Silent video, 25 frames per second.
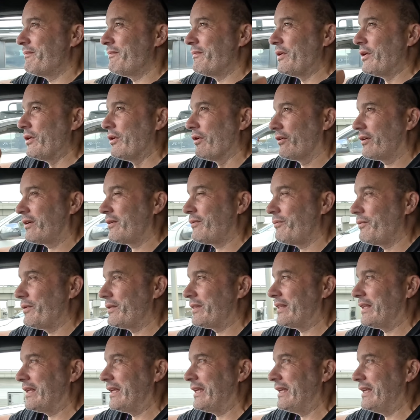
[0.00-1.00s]
look
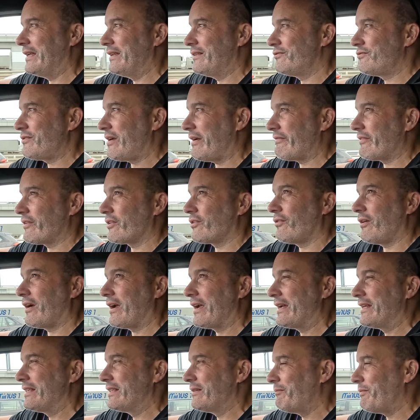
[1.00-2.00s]
with the Dravit
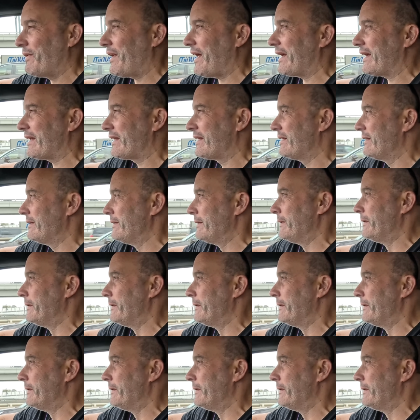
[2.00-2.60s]
grey and the black.